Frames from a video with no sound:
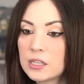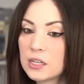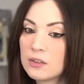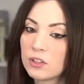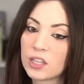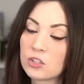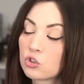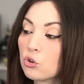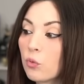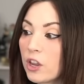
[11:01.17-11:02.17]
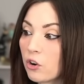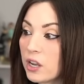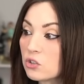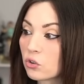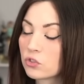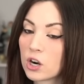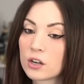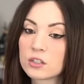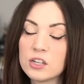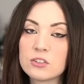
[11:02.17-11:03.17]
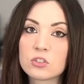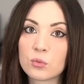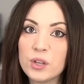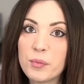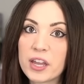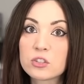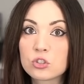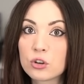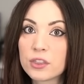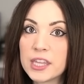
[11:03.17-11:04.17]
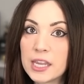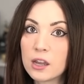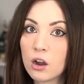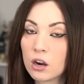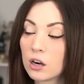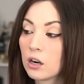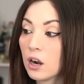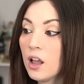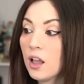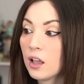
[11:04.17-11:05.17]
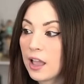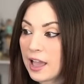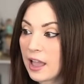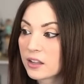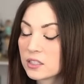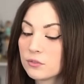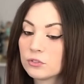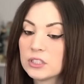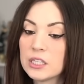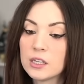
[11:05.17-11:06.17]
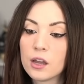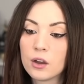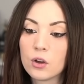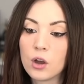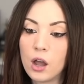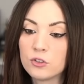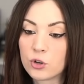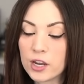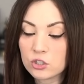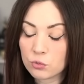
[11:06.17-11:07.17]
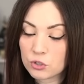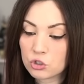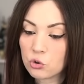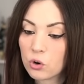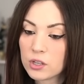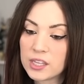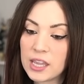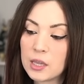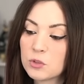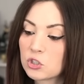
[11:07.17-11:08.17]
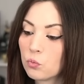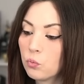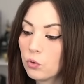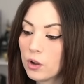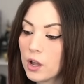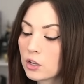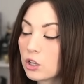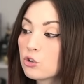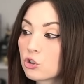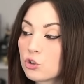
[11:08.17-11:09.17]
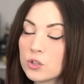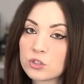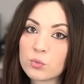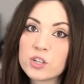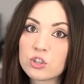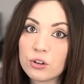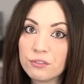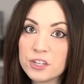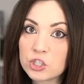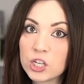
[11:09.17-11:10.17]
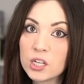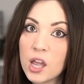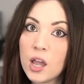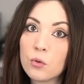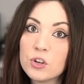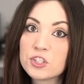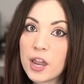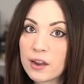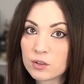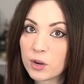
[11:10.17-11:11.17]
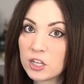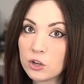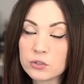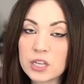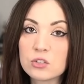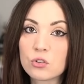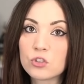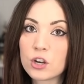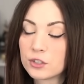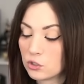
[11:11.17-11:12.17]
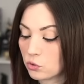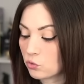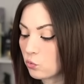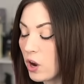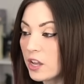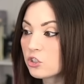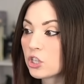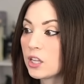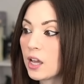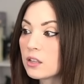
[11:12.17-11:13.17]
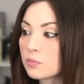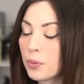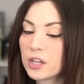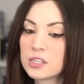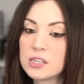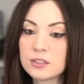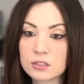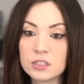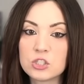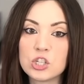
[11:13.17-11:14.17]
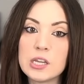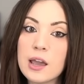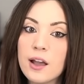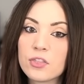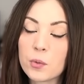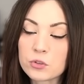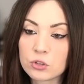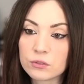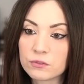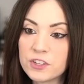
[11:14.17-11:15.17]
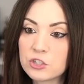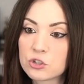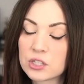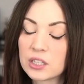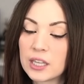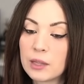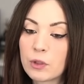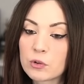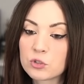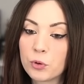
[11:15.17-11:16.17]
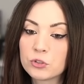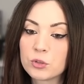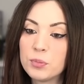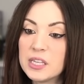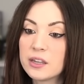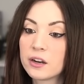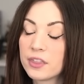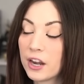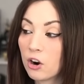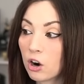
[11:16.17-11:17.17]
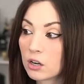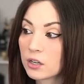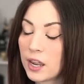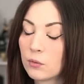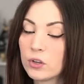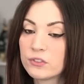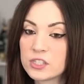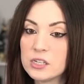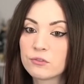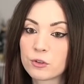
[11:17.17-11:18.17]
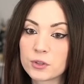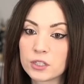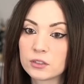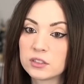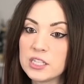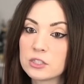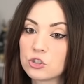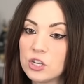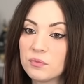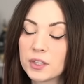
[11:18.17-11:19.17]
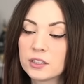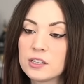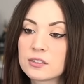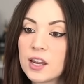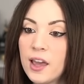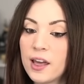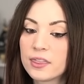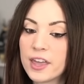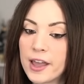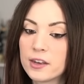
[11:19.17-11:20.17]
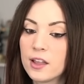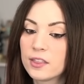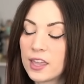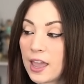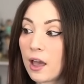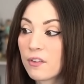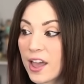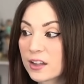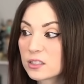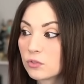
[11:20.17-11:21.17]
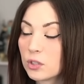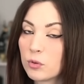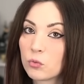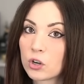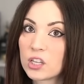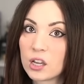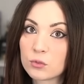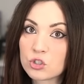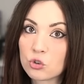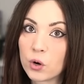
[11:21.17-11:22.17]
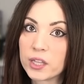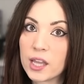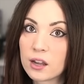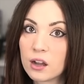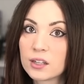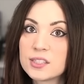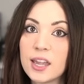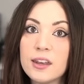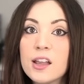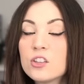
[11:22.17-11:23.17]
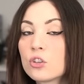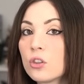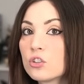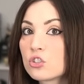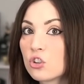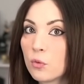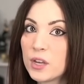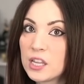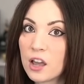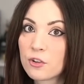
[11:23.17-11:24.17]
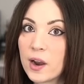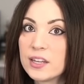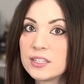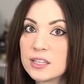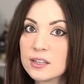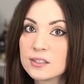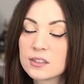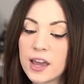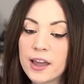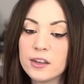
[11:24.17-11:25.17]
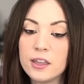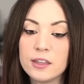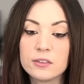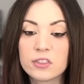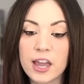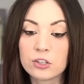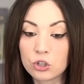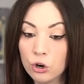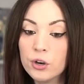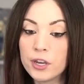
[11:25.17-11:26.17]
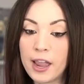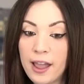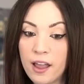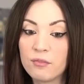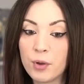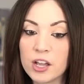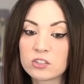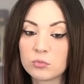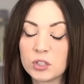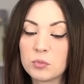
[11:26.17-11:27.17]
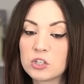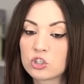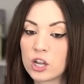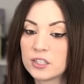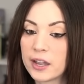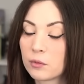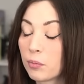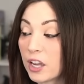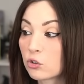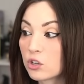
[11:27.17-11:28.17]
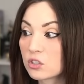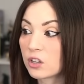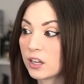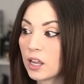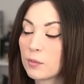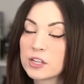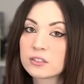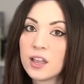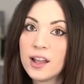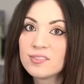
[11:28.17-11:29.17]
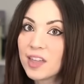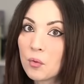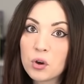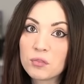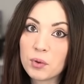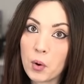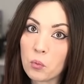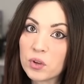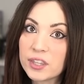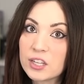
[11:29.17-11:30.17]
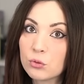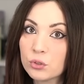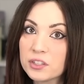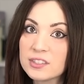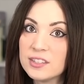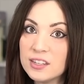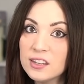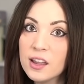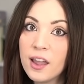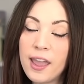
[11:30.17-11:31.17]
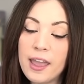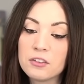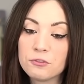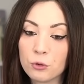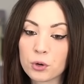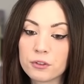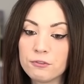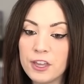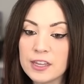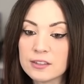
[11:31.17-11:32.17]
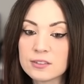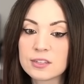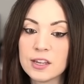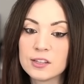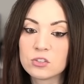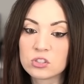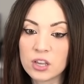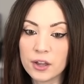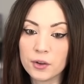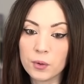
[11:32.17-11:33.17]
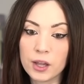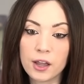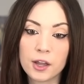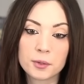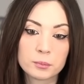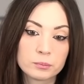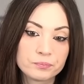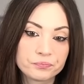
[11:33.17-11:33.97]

and even like Tomb Raider Angel of Darkness, the remaster, they are actively uh, trying to restore the game into uh, closer to its original vision, which everybody knows Angel of Darkness was rushed and that it's buggy, it's glitchy. There were certain features in the game that were supposed to be there that aren't, and we've seen from the leaked achievement list that they have actively been working on restoring that content. So there's so many other ideas that it that could have possibly been shut down by Crystal Dynamics. That would have been really cool to see and for the fans. So, um,